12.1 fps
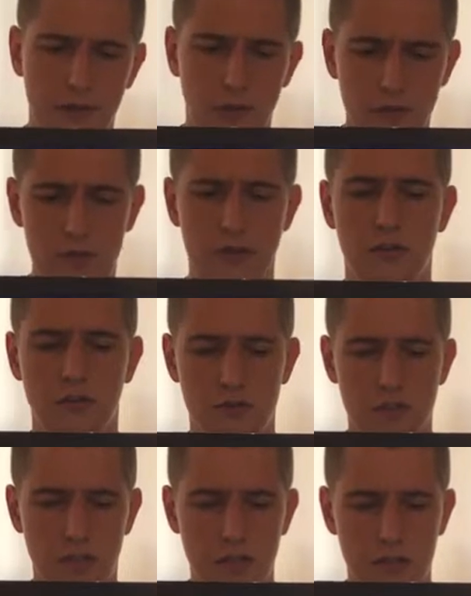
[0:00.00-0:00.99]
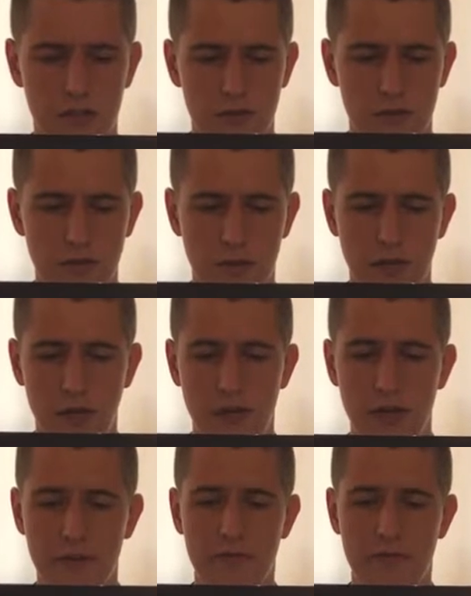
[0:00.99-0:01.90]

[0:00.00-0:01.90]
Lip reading: constant oscillations. We